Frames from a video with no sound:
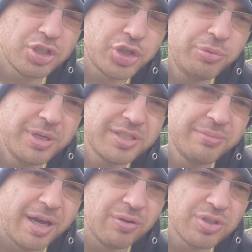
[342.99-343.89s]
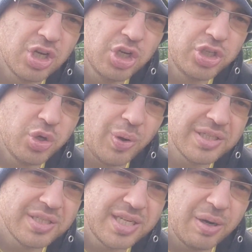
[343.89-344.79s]
determinate tomatoes to
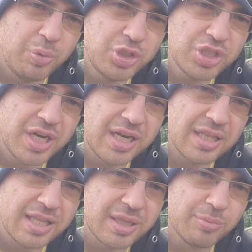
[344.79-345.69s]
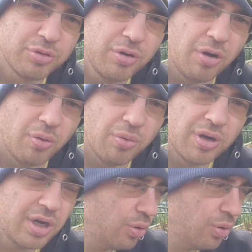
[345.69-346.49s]
one stem. We just kind of let them grow.